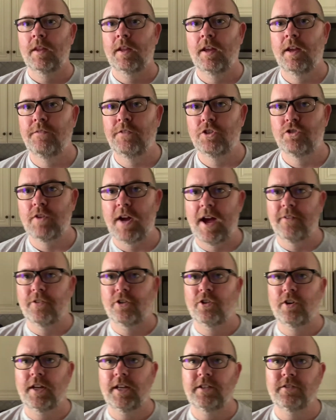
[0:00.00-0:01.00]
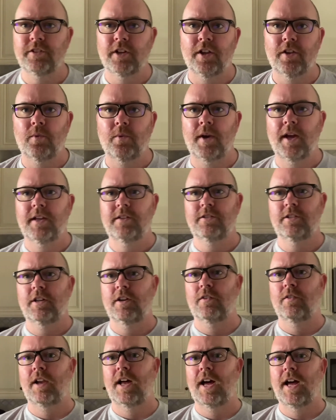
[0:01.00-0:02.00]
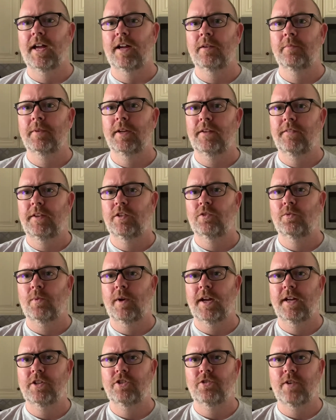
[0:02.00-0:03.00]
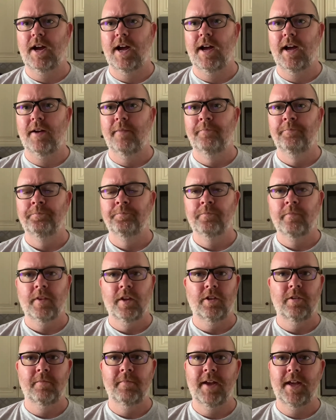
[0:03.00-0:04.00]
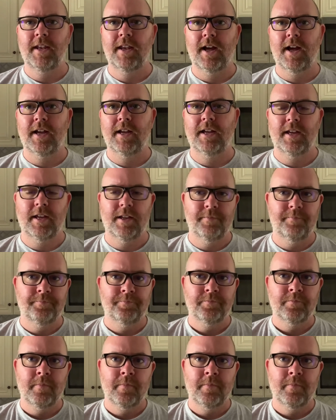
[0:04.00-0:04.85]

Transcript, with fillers: if you try greens other ways and you don't like them, give this way a try. You may like it.